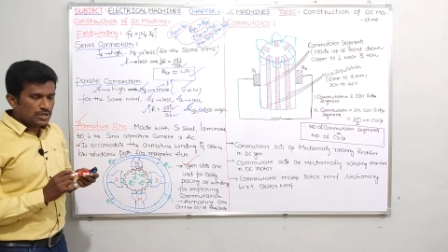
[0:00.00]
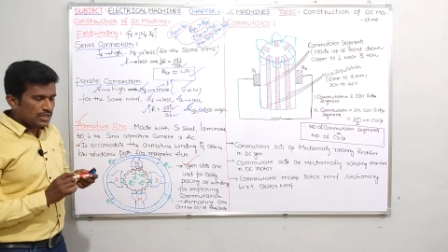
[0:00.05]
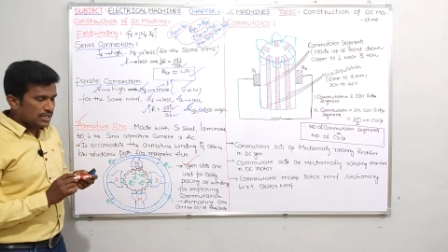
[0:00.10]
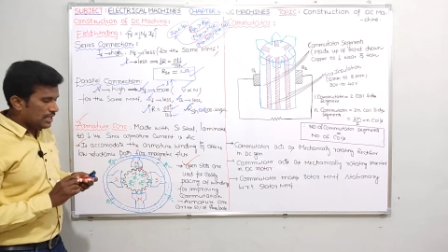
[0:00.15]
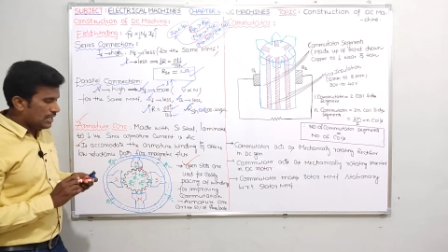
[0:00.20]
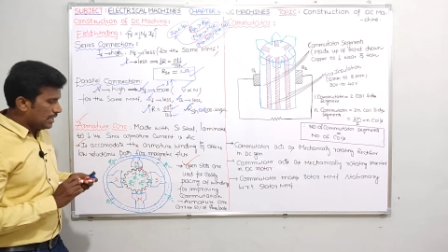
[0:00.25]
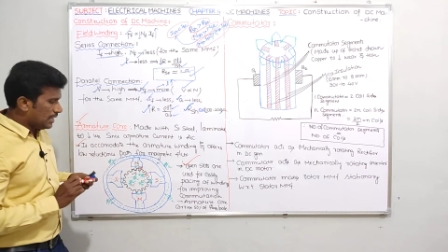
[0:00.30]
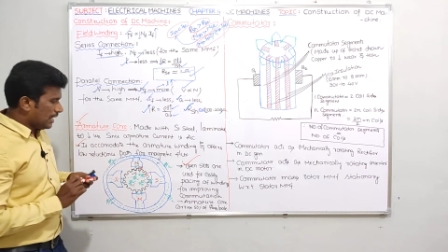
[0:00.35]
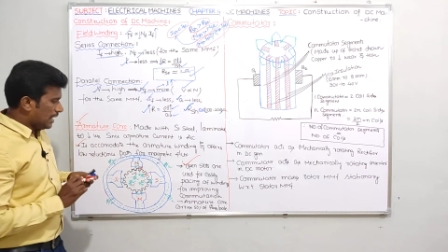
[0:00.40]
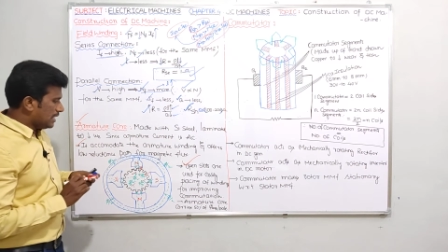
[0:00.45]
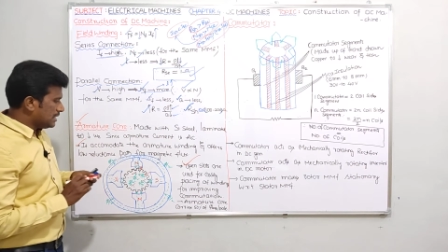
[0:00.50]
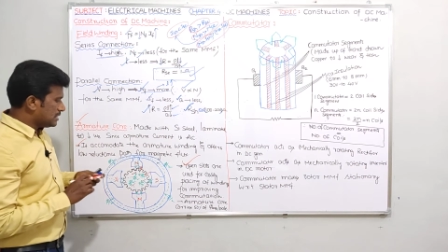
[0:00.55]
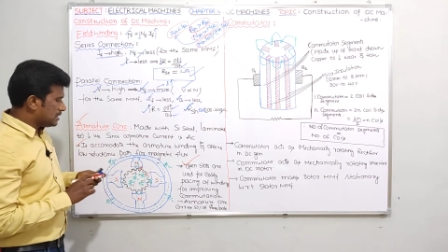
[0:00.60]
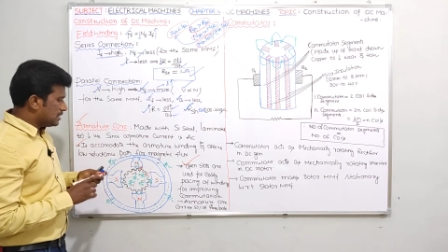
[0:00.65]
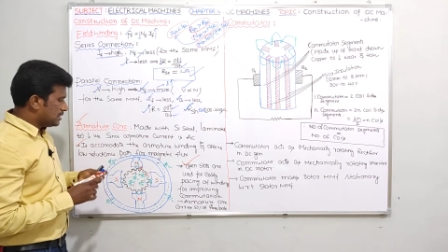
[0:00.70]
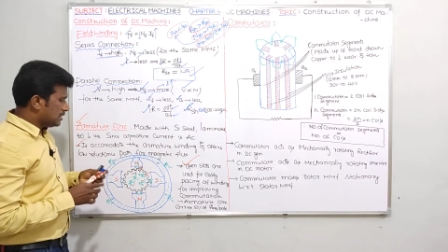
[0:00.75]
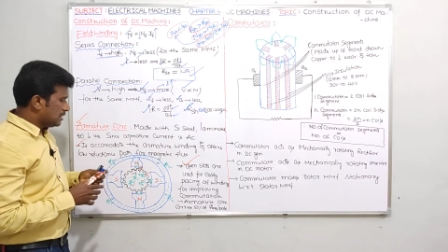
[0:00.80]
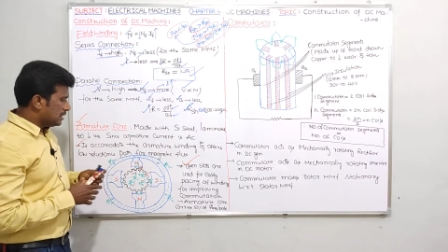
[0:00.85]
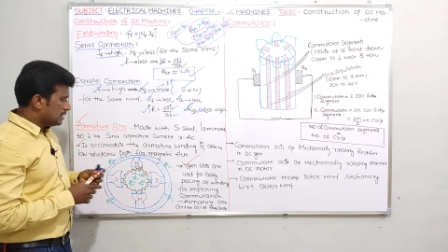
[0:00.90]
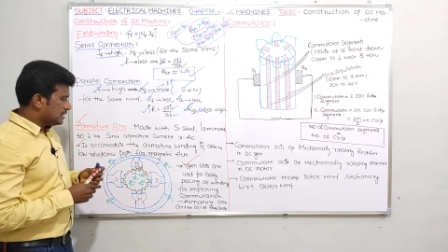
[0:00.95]
clearly
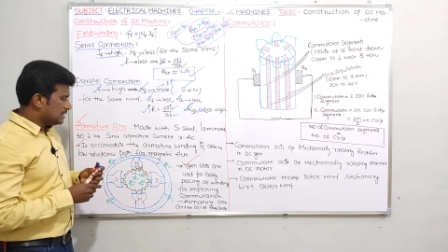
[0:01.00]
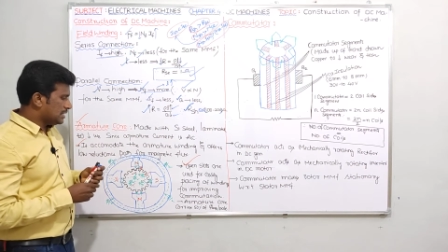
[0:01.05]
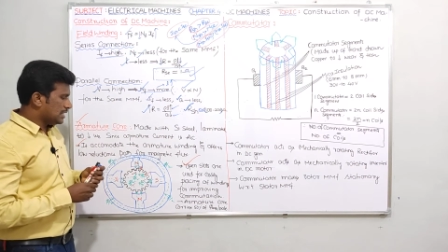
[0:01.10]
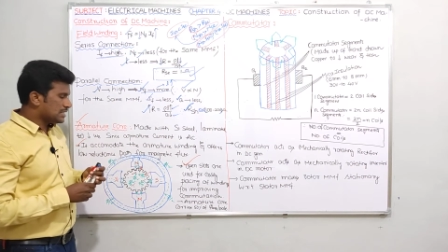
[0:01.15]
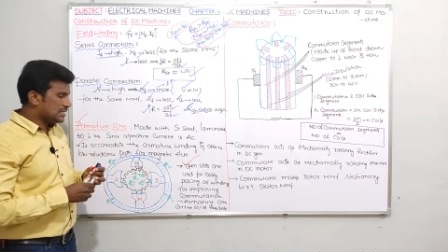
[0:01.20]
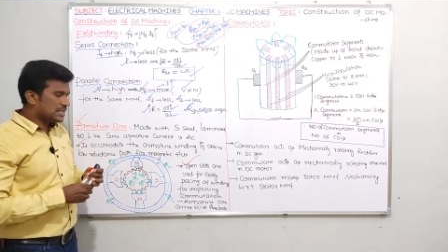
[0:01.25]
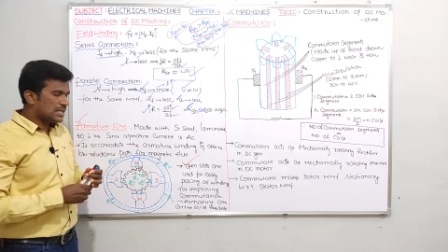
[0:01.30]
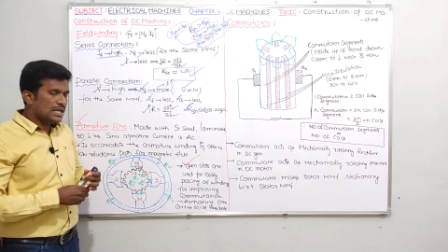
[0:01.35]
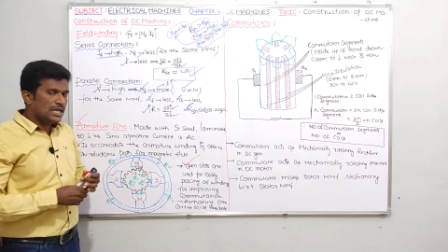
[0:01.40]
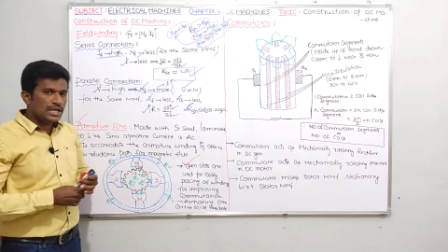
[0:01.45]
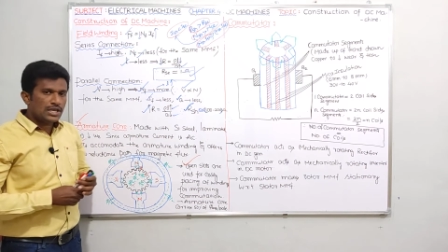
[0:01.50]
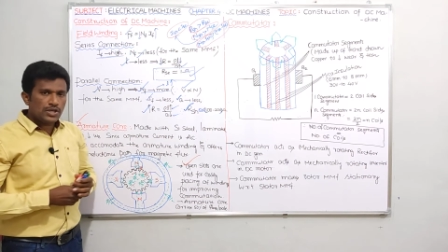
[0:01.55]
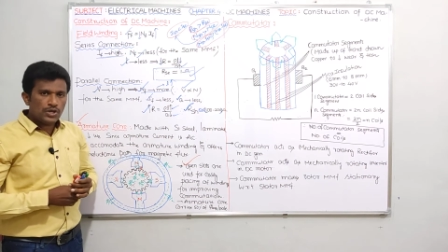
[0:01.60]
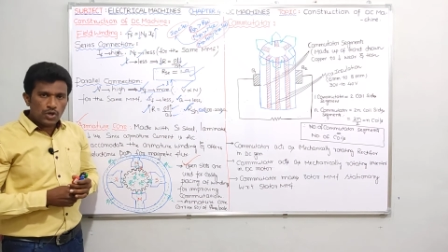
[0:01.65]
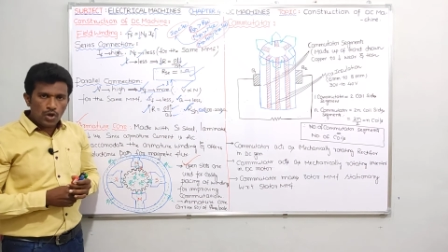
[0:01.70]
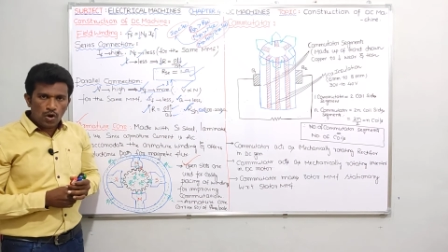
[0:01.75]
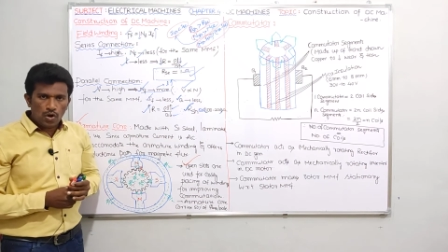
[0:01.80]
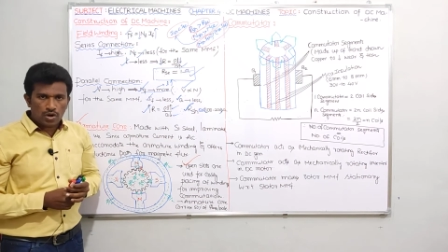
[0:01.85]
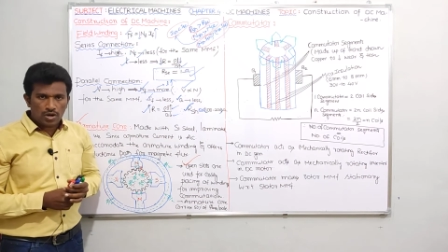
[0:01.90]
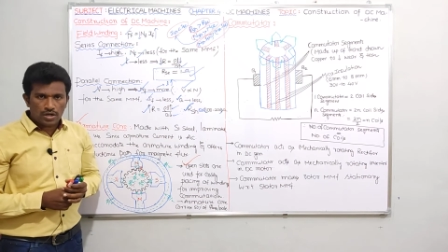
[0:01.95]
guys, just like
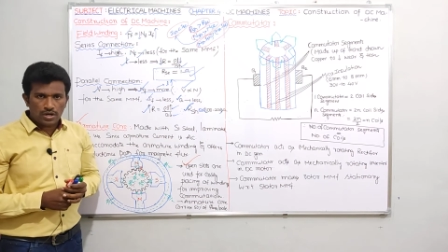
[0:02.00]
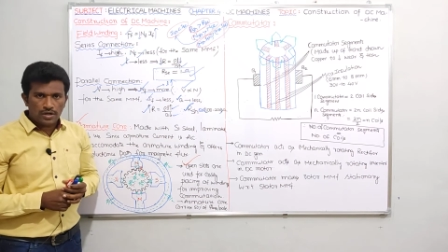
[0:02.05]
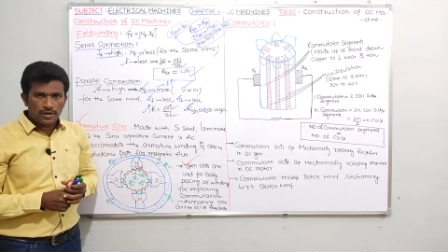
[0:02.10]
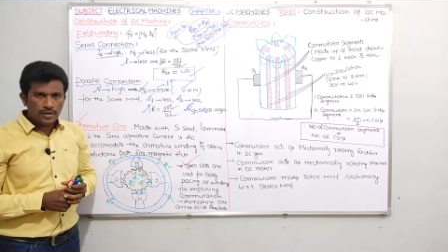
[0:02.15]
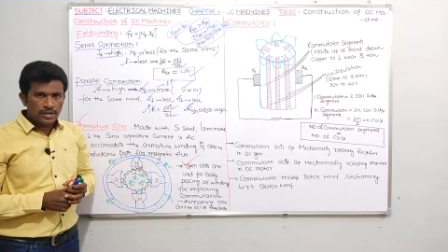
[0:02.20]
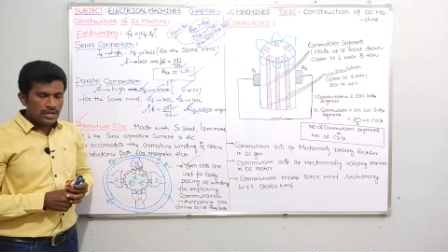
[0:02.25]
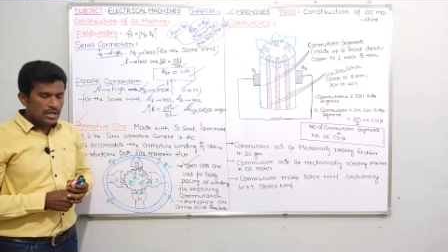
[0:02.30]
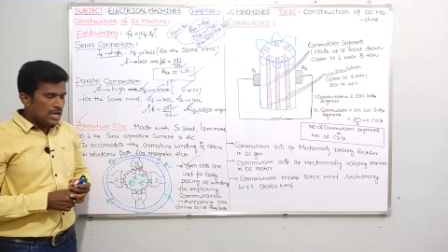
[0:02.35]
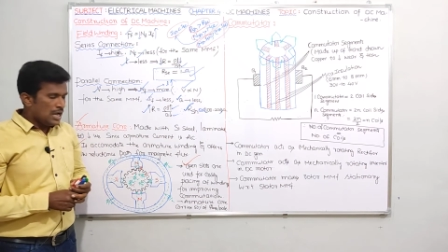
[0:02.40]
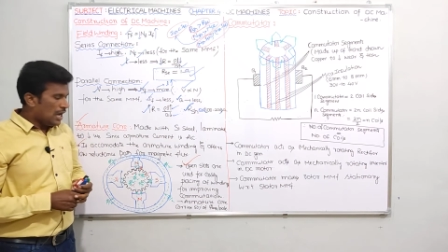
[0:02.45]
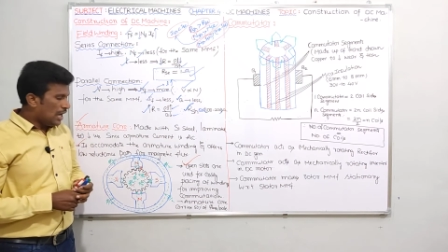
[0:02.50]
yoke,